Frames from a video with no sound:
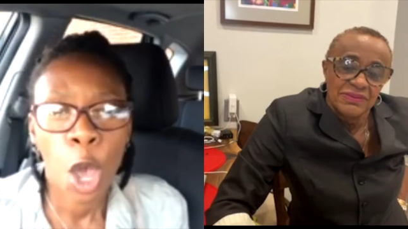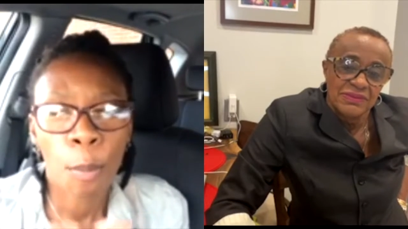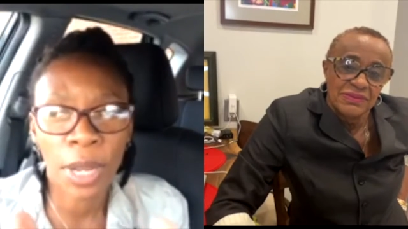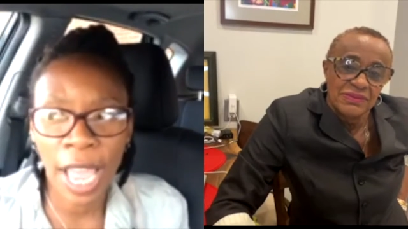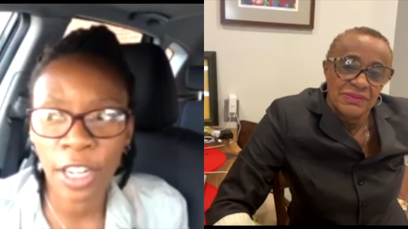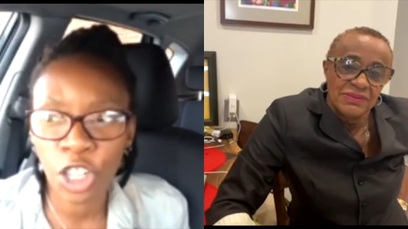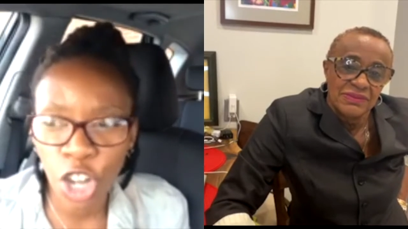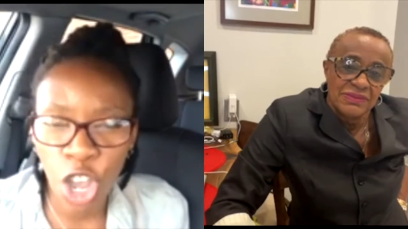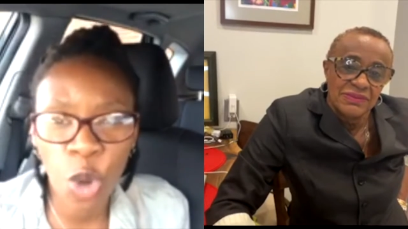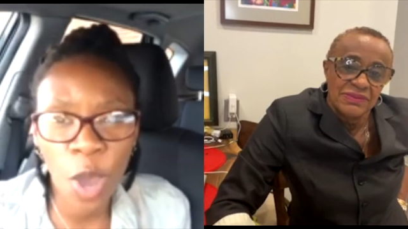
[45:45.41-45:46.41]
Speaker 1: But I
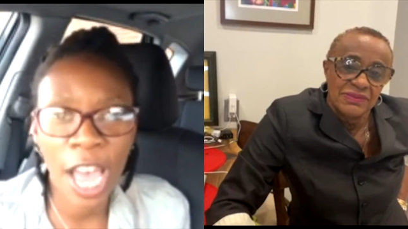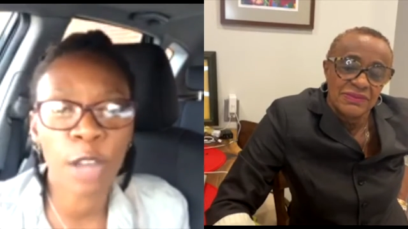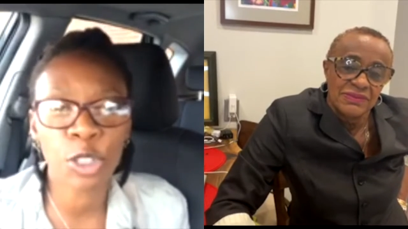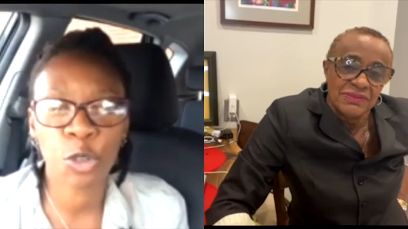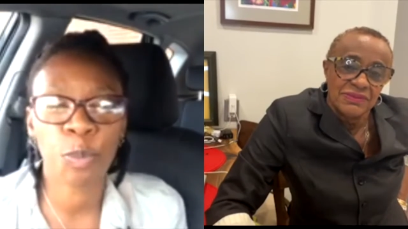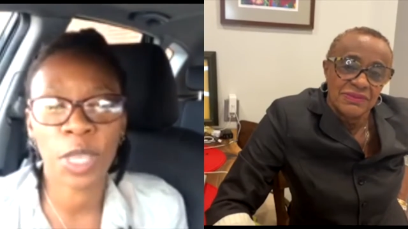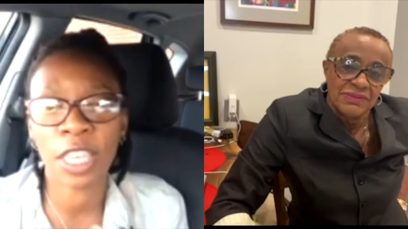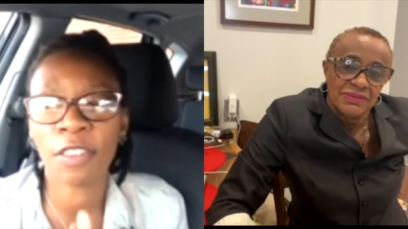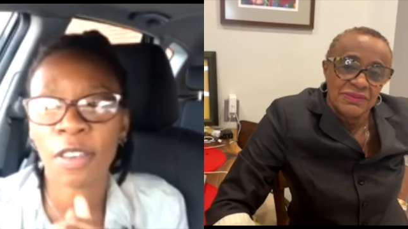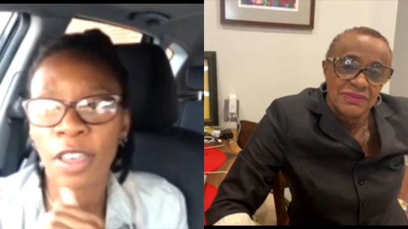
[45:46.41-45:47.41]
know how to
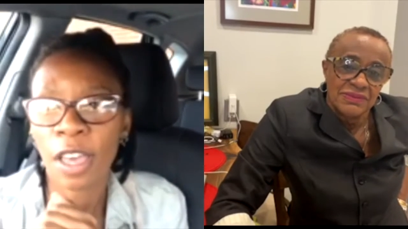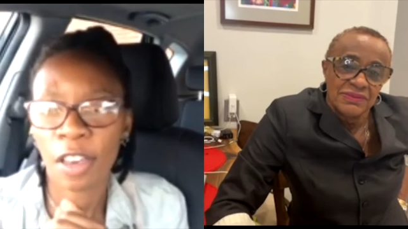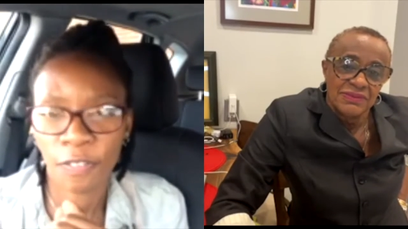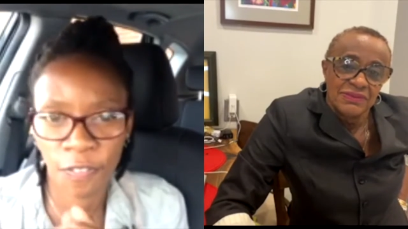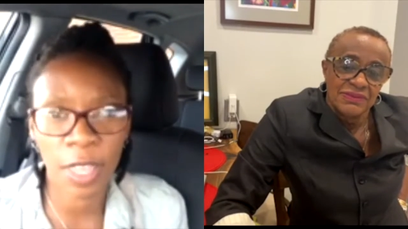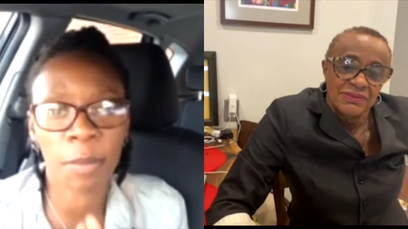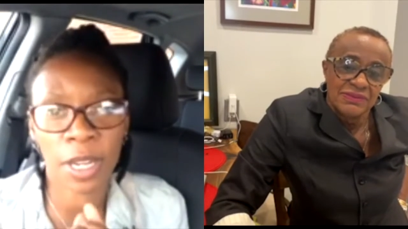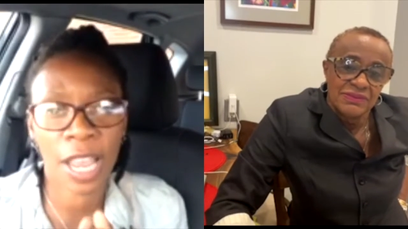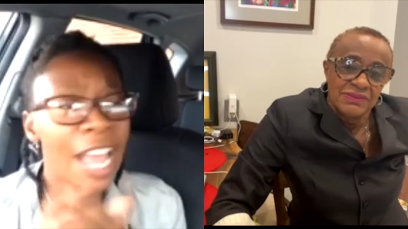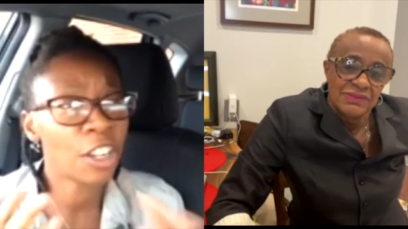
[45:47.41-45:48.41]
be feminine.
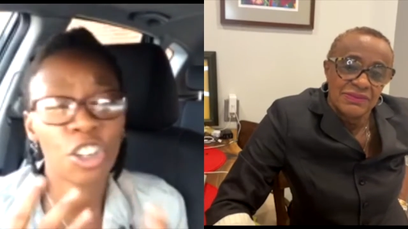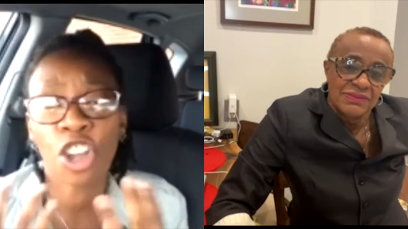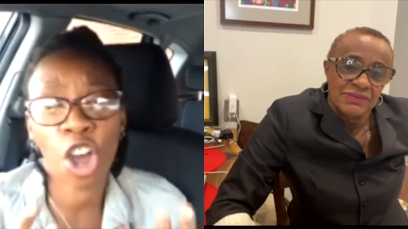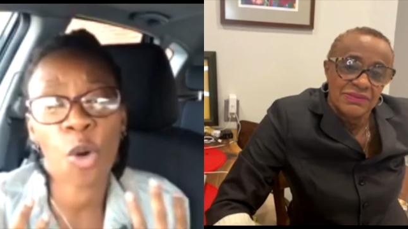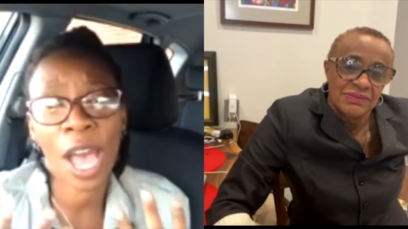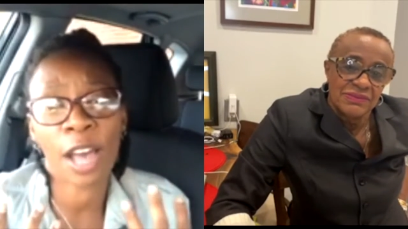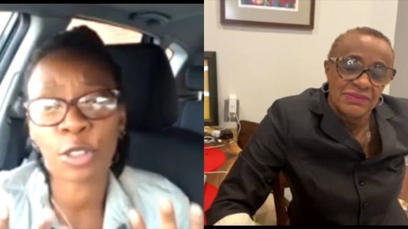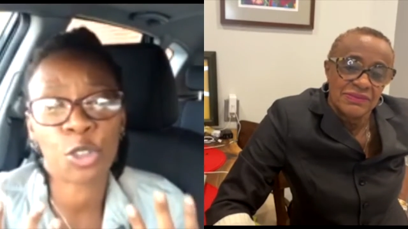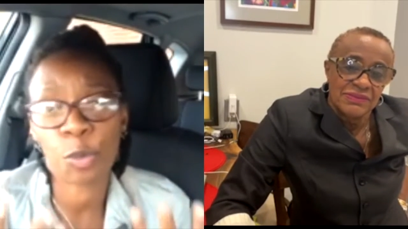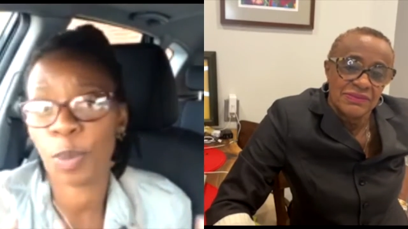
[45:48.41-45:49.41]
I know how
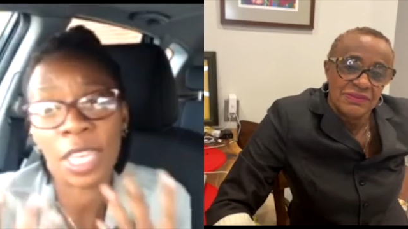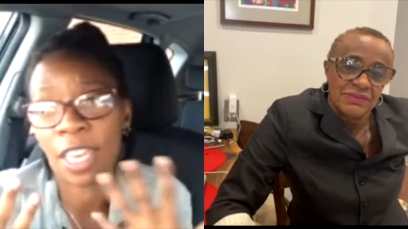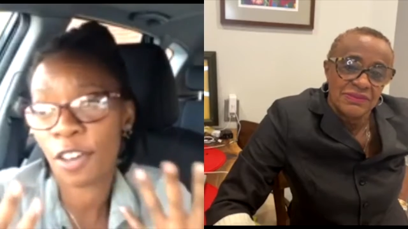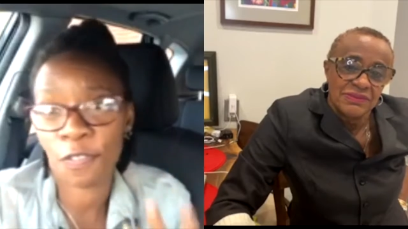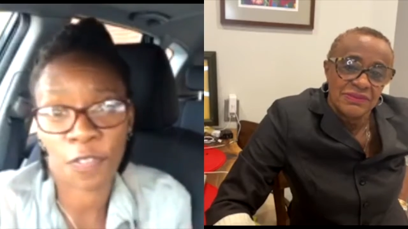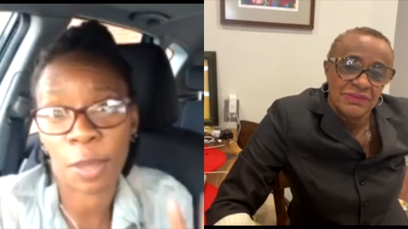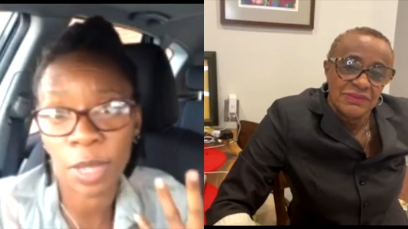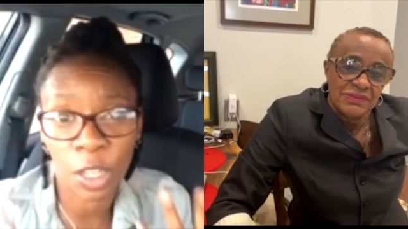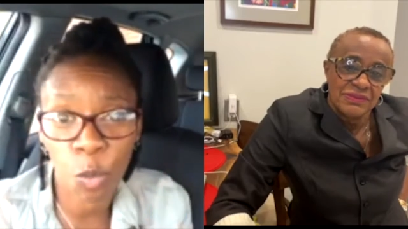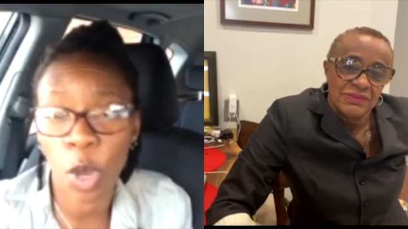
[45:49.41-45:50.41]
to be a
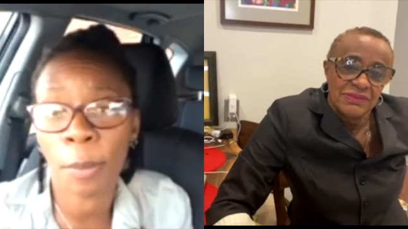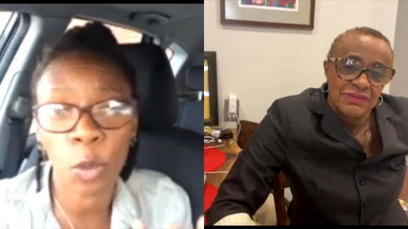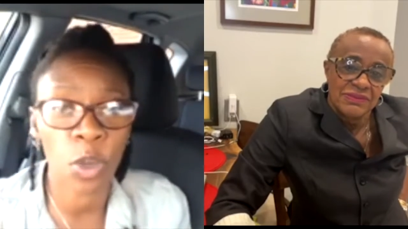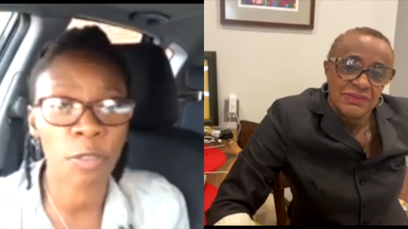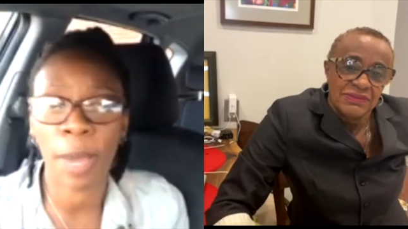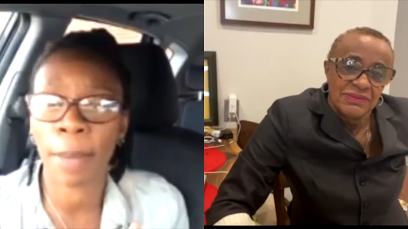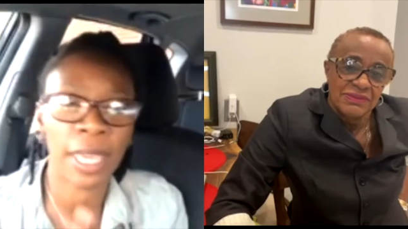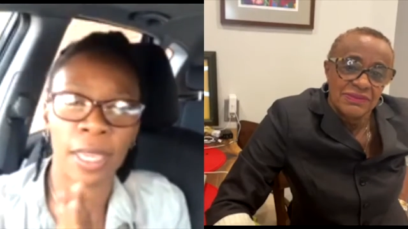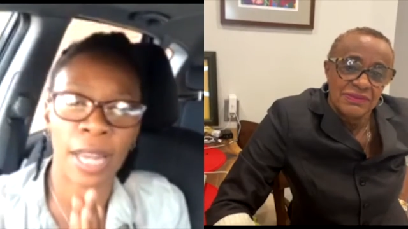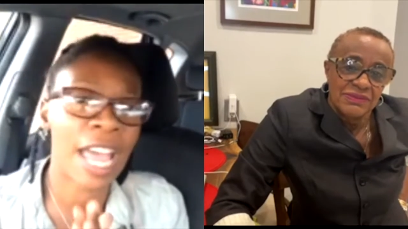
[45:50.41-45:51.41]
feminine woman with my
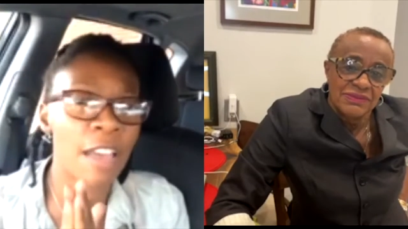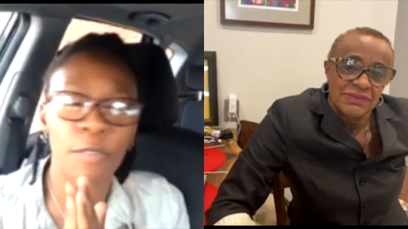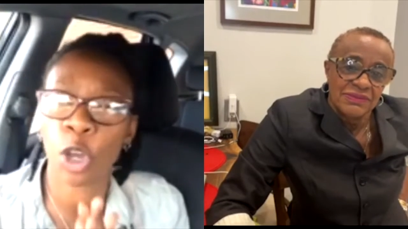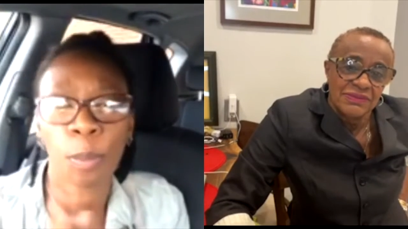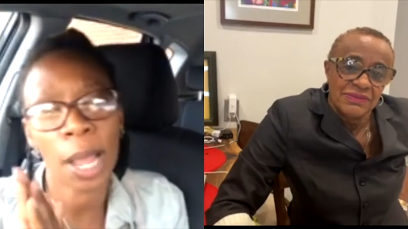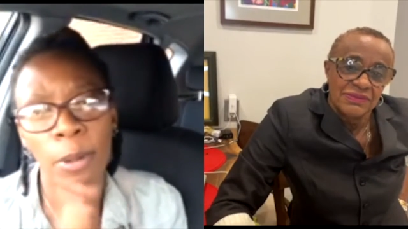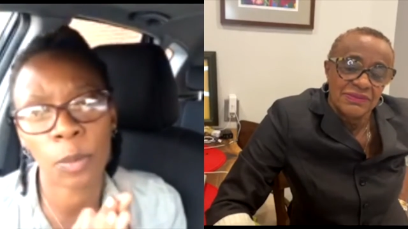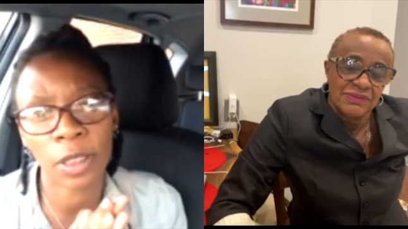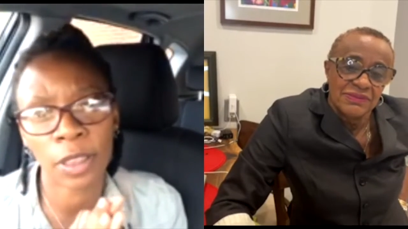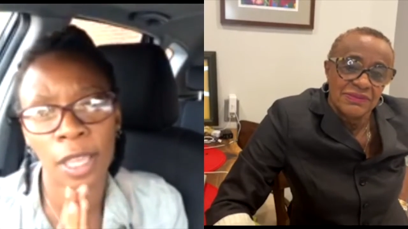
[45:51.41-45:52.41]
man. I have no problem
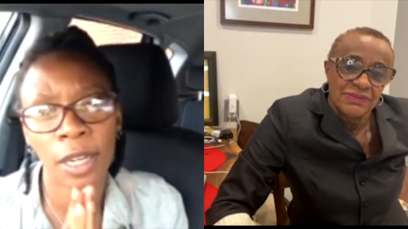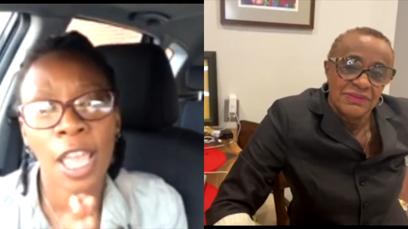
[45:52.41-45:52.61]
with that.